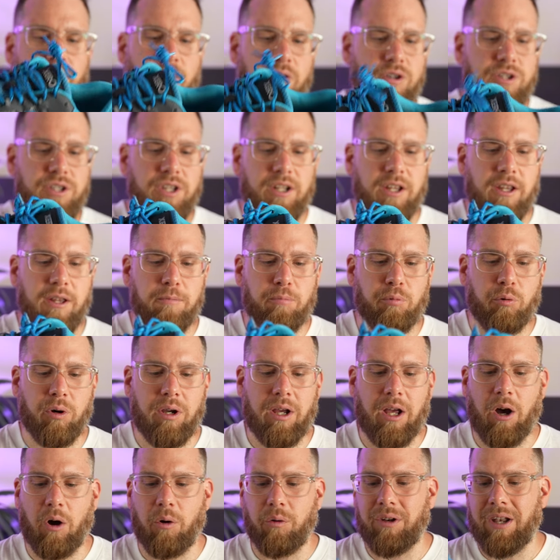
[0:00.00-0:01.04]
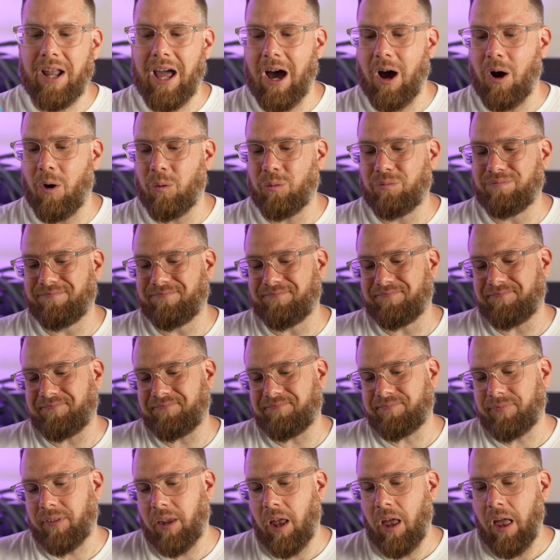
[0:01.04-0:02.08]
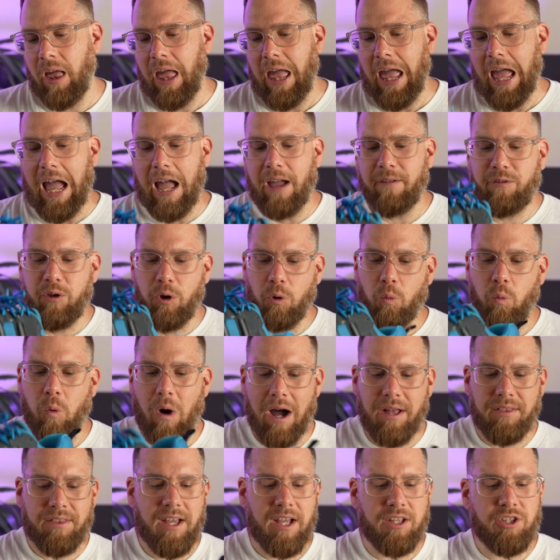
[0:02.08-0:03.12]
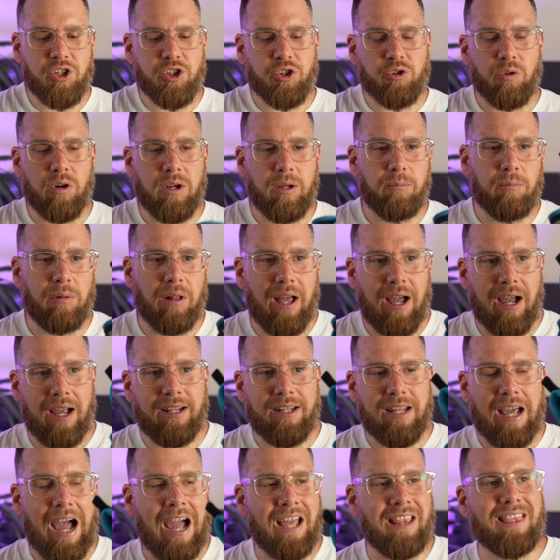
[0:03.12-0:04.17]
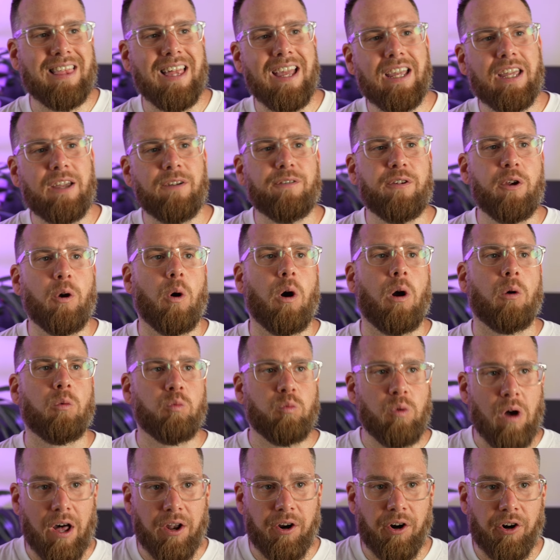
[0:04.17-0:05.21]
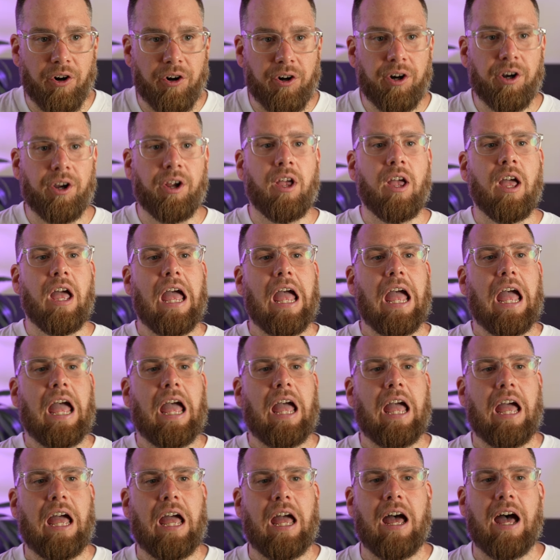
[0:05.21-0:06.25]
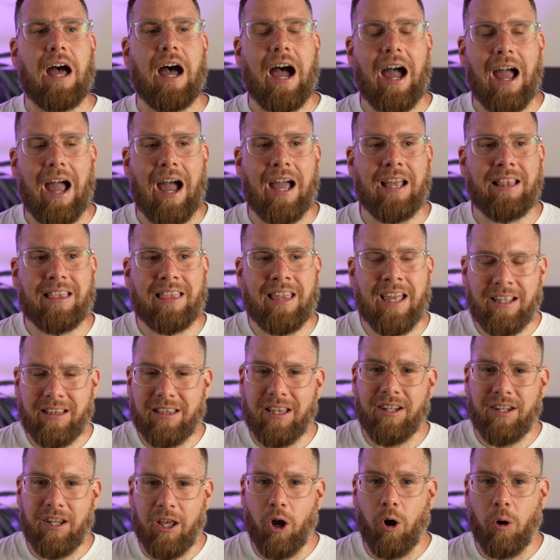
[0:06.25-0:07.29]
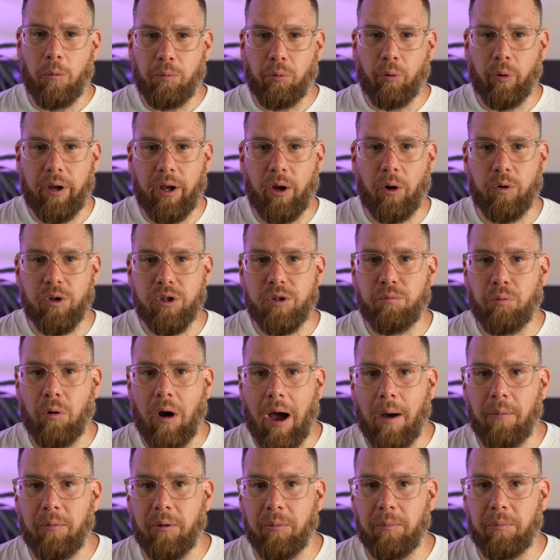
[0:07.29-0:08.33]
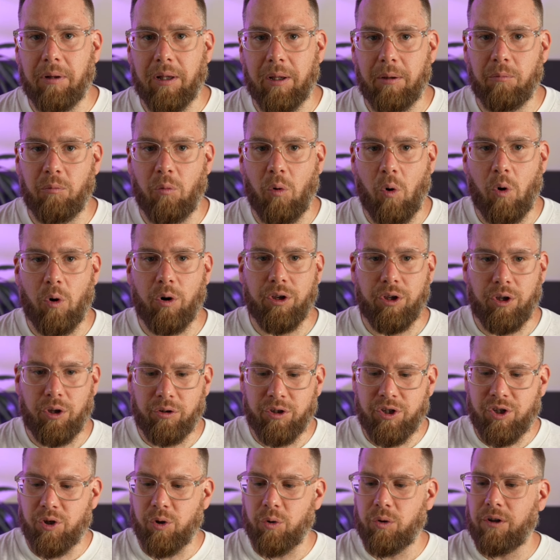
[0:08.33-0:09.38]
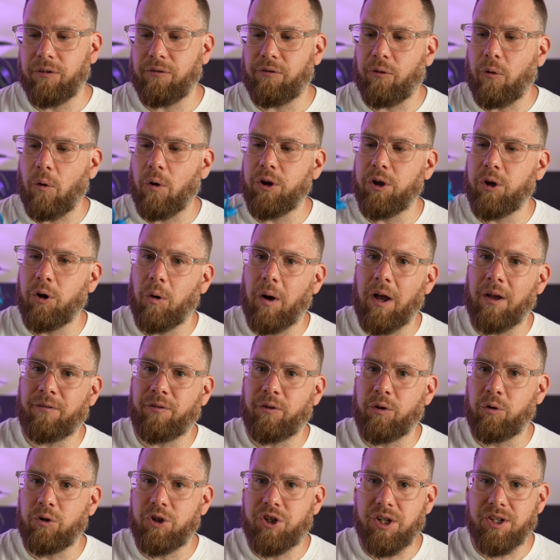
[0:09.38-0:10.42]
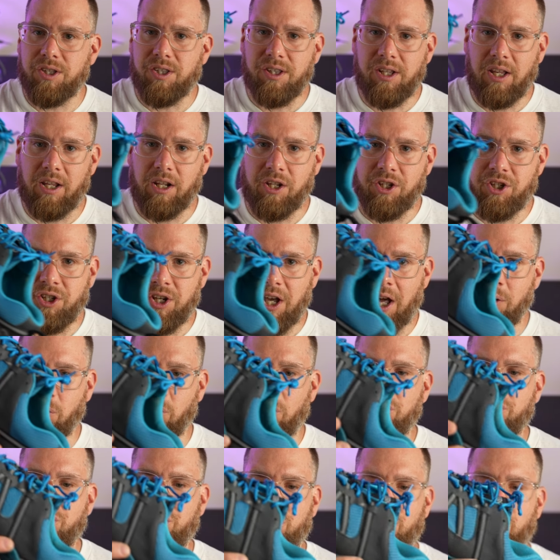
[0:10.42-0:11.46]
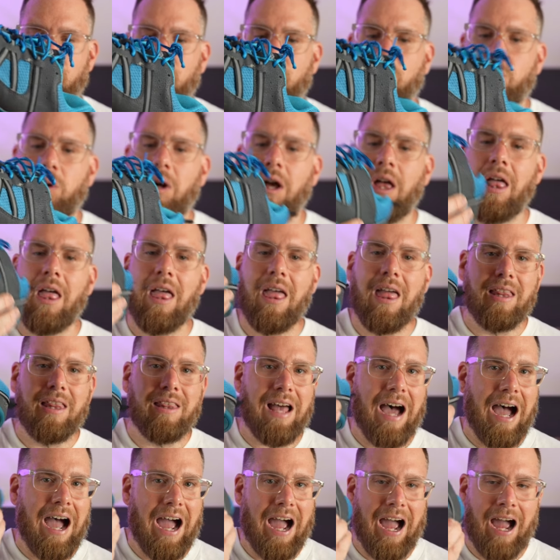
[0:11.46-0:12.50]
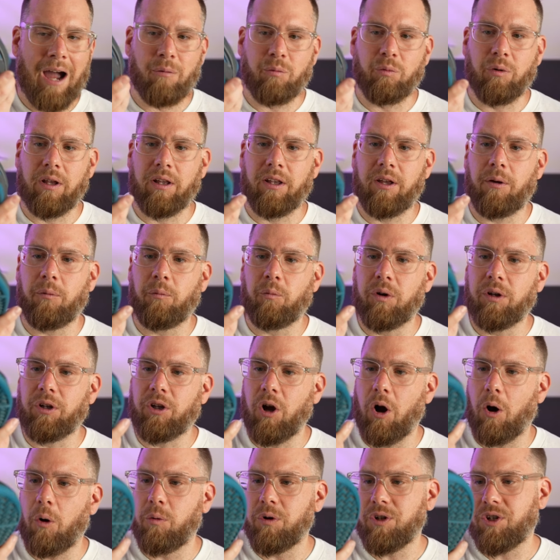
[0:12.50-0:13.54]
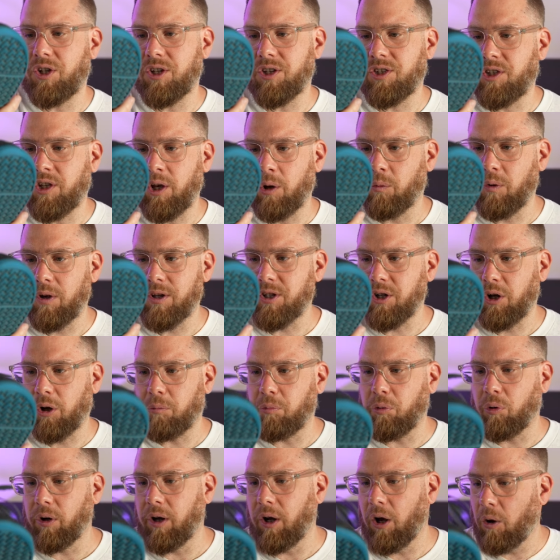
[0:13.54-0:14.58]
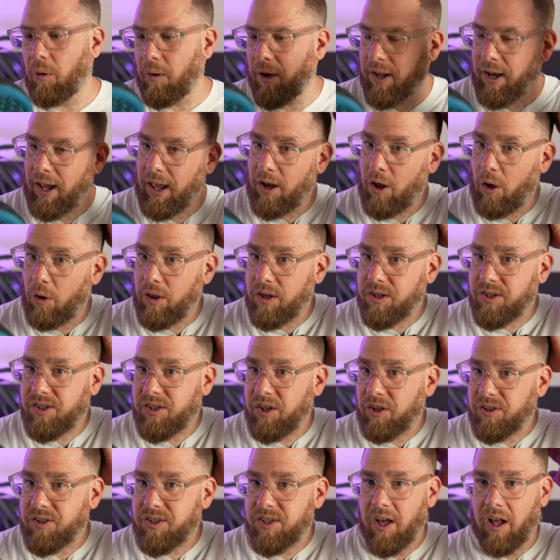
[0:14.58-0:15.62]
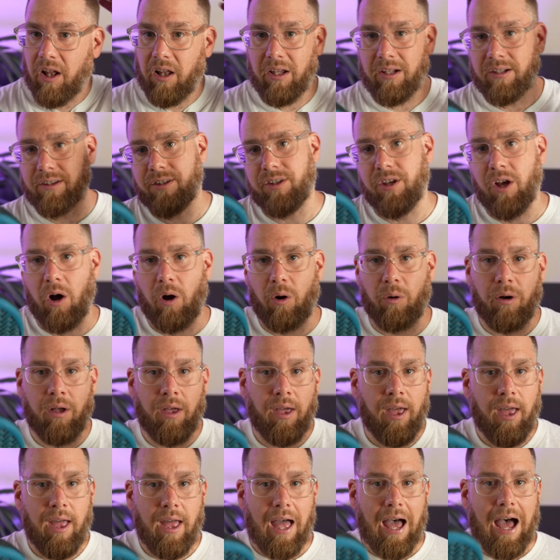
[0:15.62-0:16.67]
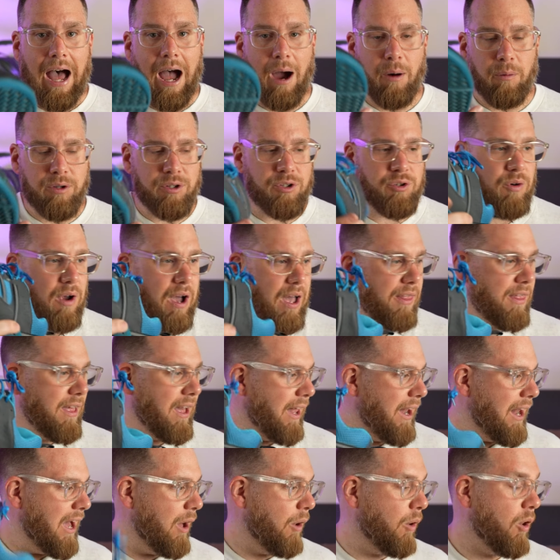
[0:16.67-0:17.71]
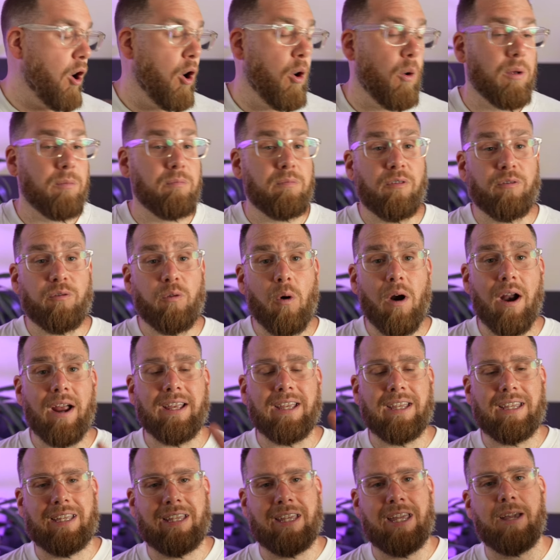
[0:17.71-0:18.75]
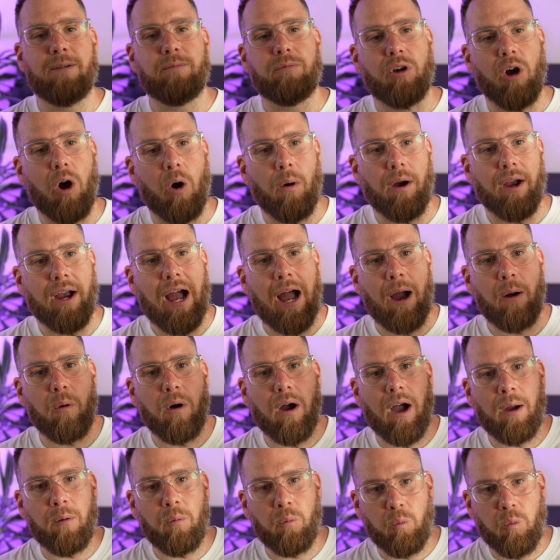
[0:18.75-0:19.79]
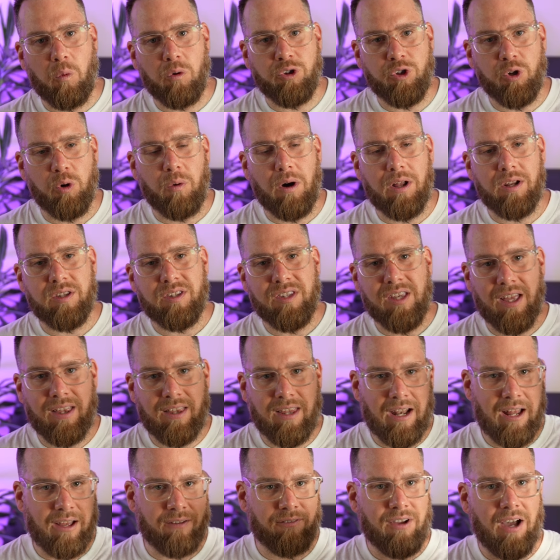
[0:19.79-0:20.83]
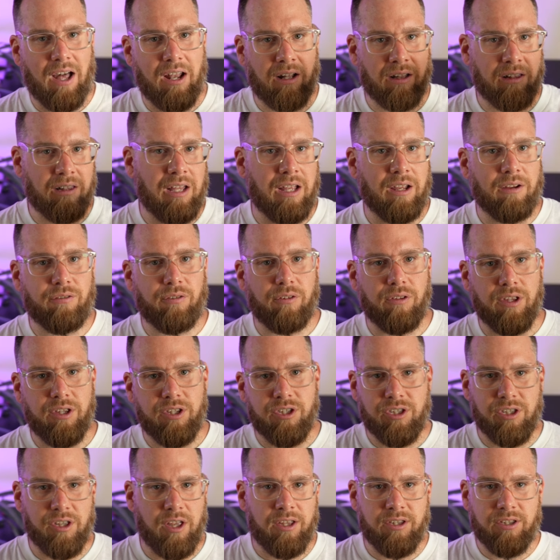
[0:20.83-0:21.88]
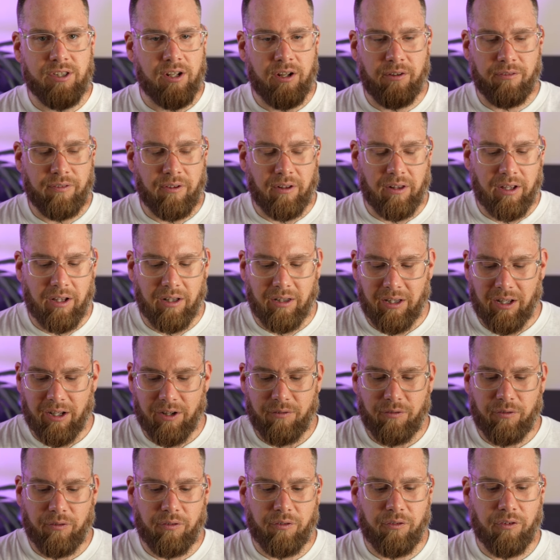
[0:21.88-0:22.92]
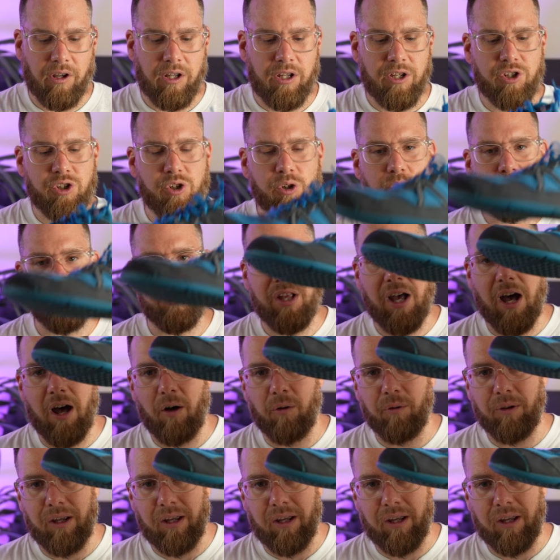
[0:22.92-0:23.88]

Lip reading: version of the Prio. Now, if you want that streamlined, I think if you're a runner, I think the Neo Prio is probably more suited for you. If you just need a general shoe, I really would go with just the original Prio, and I know they still sell it, so I would try that out. Oh, and before I keep going, I do want to say that I've got a link for these. It's an affiliate link for these shoes down